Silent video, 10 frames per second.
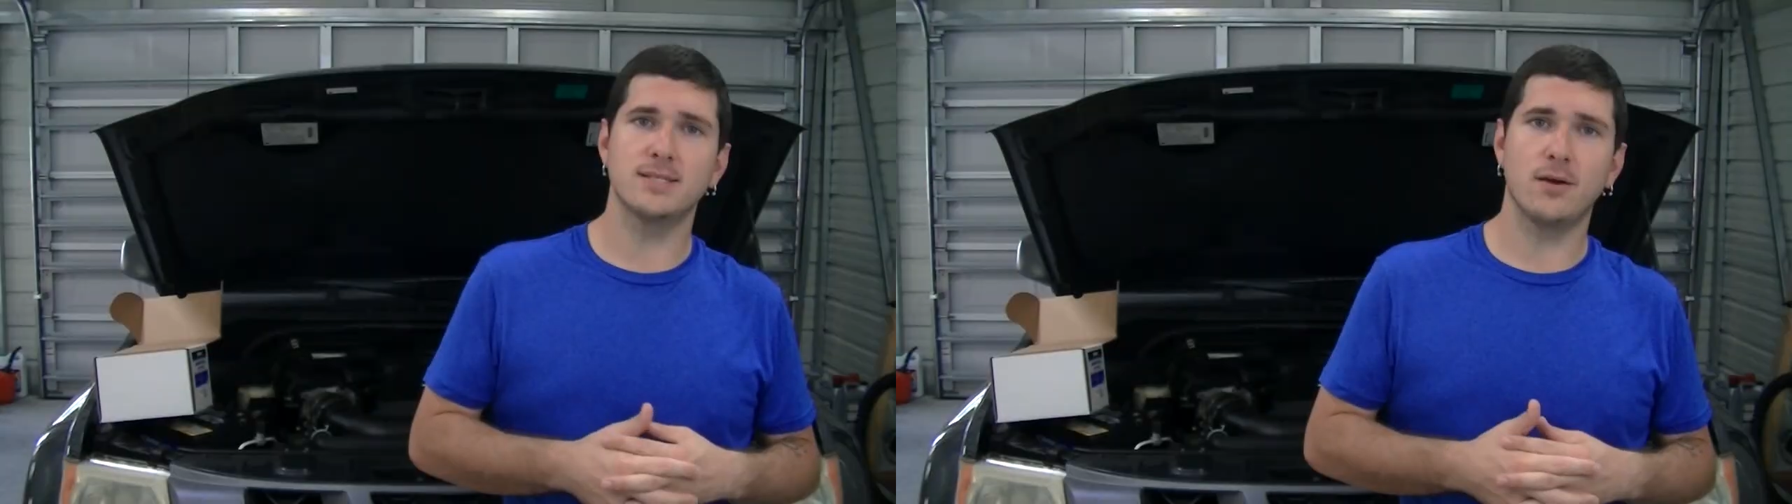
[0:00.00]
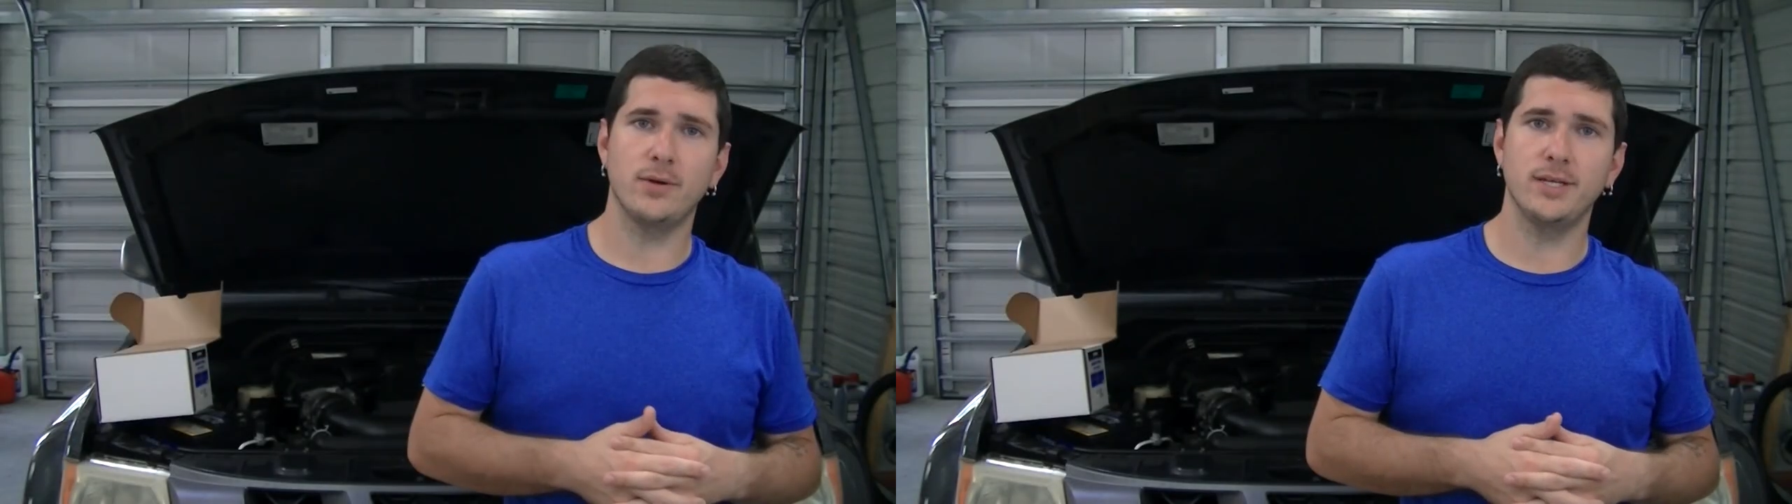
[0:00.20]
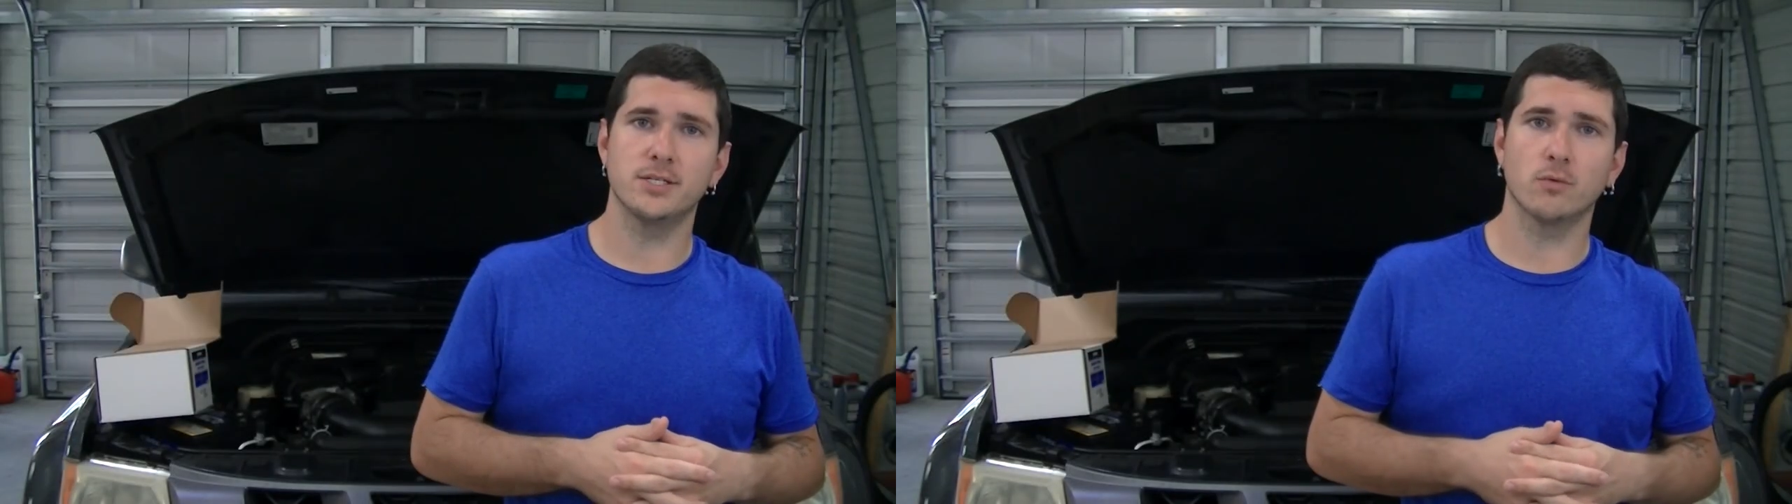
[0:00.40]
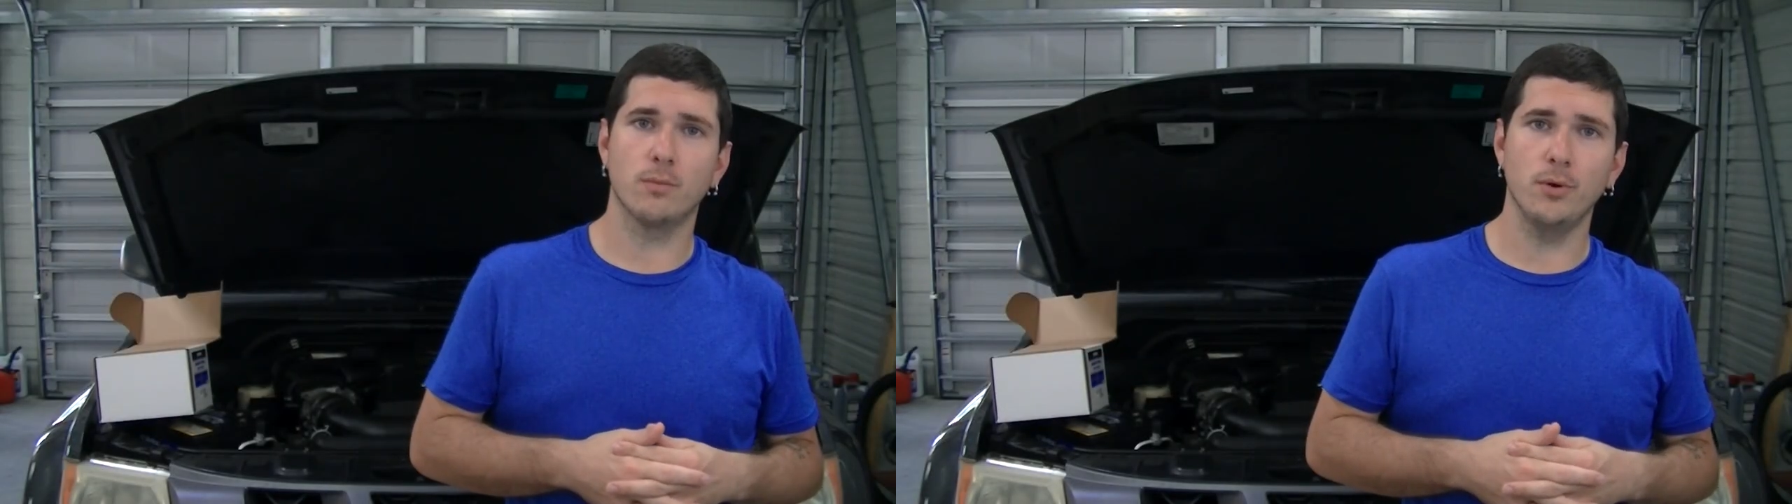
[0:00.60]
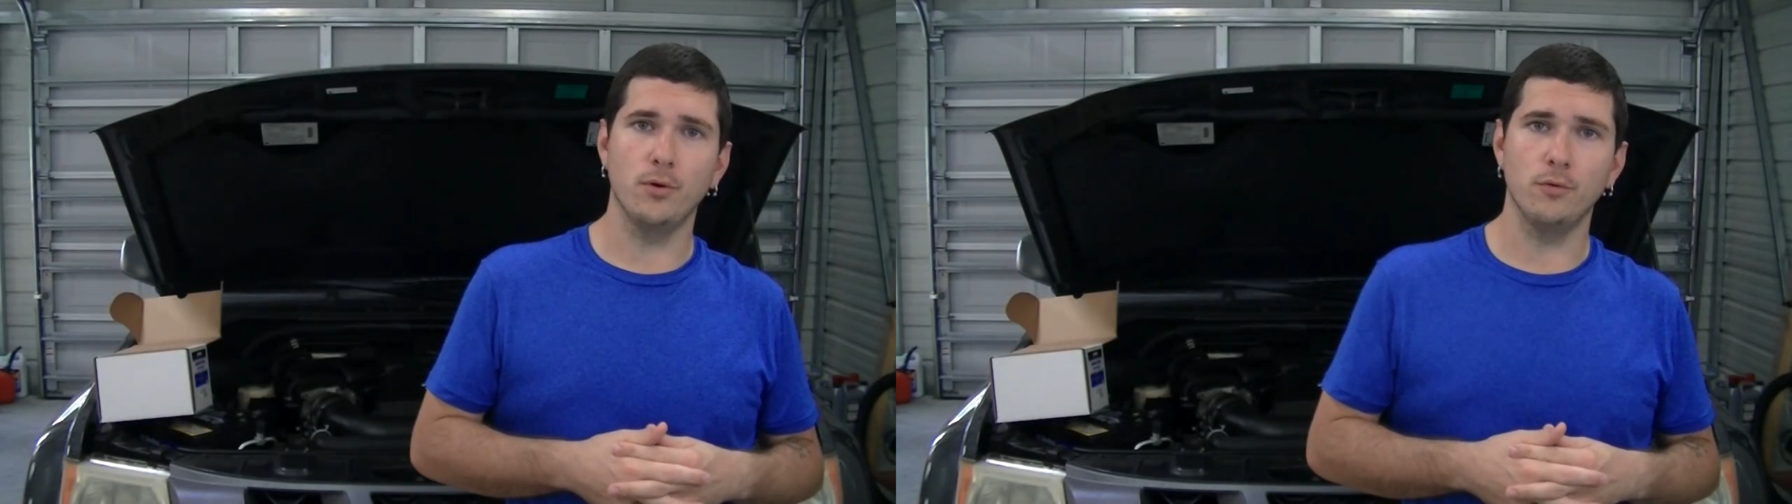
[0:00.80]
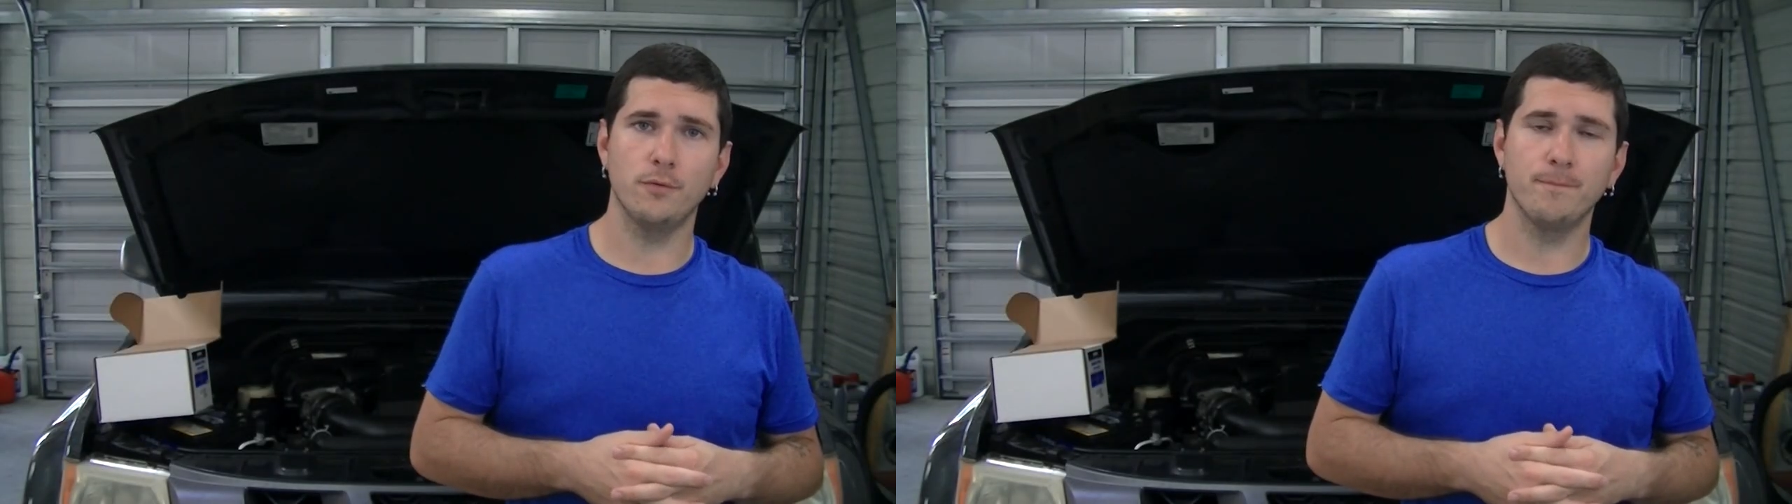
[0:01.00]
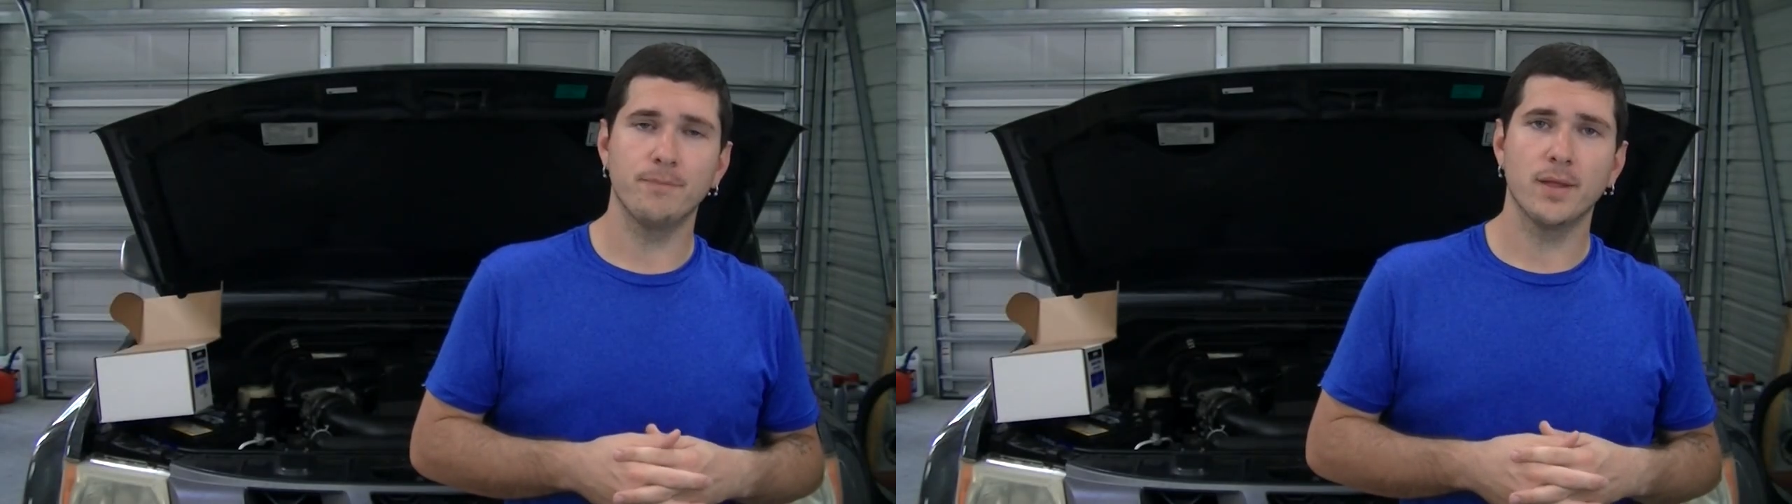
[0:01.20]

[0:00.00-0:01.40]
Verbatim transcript: that we need to remove